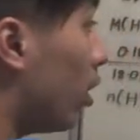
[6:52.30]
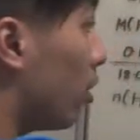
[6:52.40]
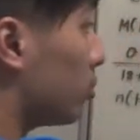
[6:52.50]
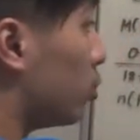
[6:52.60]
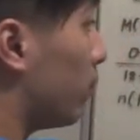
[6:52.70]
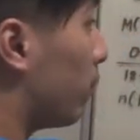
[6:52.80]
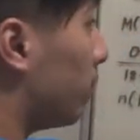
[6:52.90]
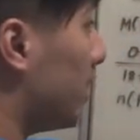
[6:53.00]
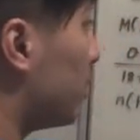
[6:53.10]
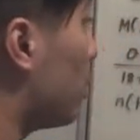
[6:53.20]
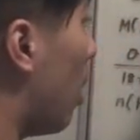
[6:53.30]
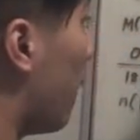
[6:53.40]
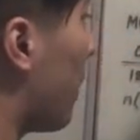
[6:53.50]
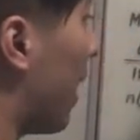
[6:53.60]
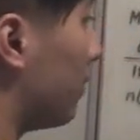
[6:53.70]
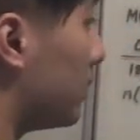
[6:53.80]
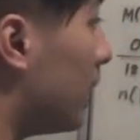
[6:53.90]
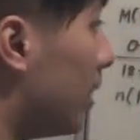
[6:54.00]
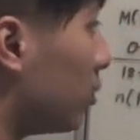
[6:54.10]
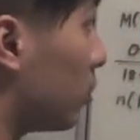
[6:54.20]
the oxygen from these compounds
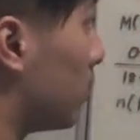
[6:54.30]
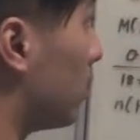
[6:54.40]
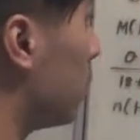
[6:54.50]
just on